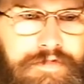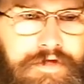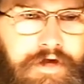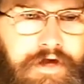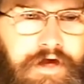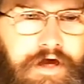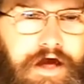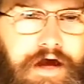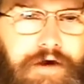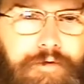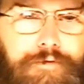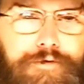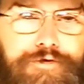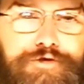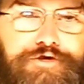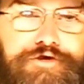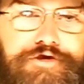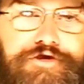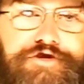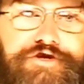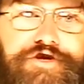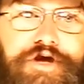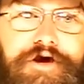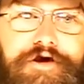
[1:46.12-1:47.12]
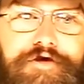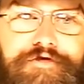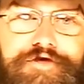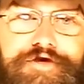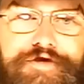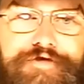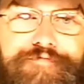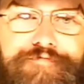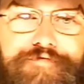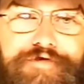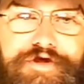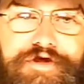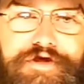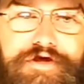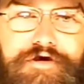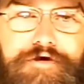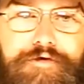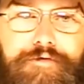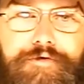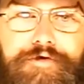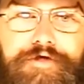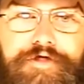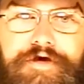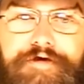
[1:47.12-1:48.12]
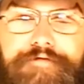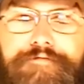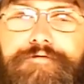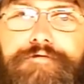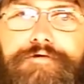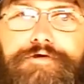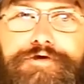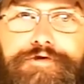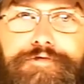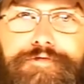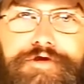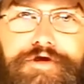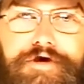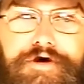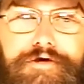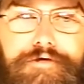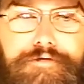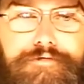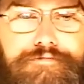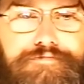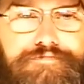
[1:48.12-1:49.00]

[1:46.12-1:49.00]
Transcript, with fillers: I want you to share this video with everyone you know.